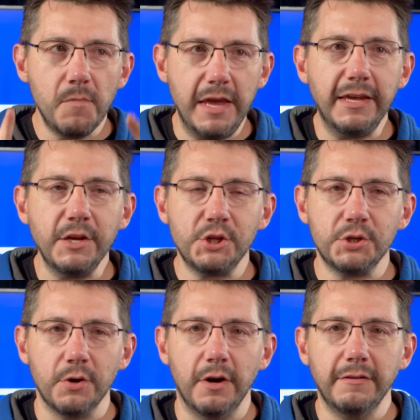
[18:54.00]
making
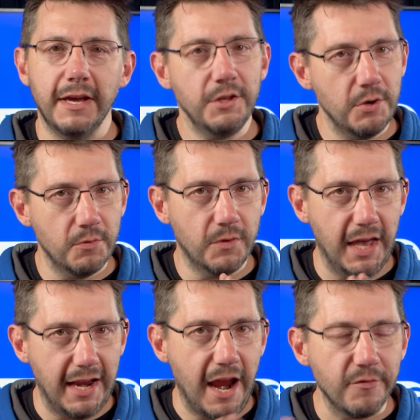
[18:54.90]
sure that you
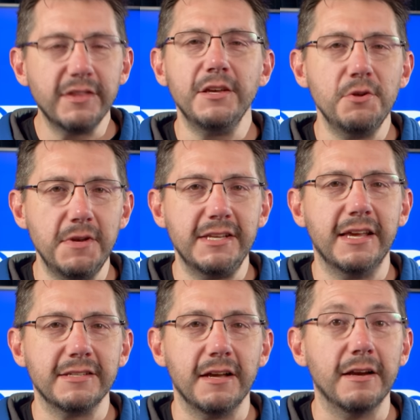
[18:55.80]
get everything you need to
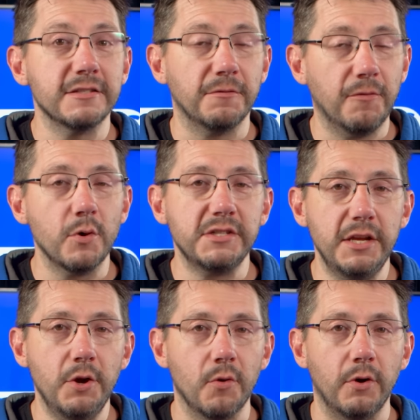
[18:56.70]
get done as a
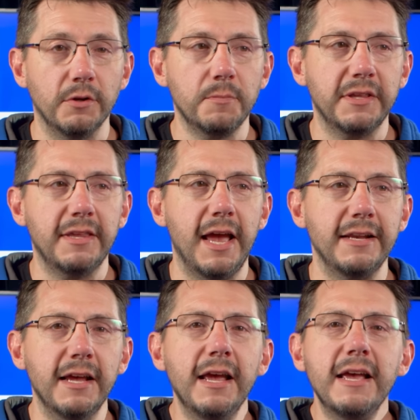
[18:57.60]
14 year old, but
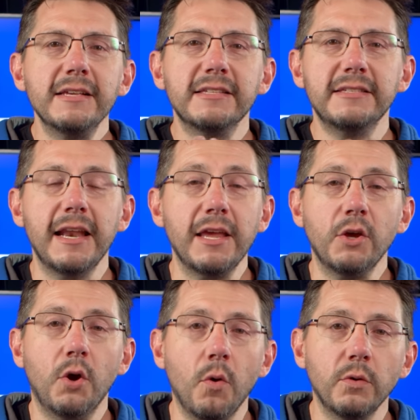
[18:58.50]
then
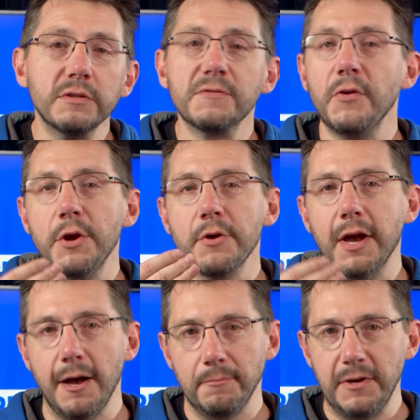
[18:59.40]
setting goals for your
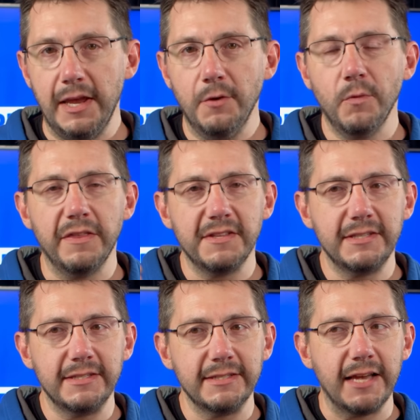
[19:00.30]
company with
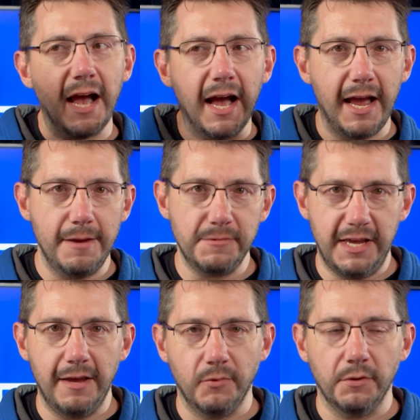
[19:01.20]

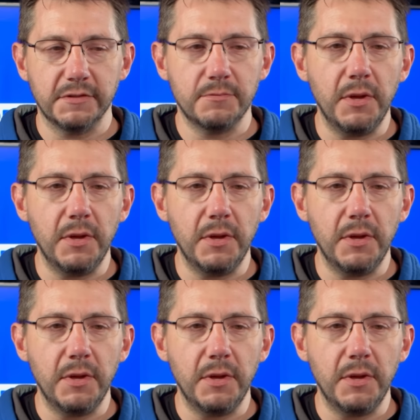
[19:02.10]
timetables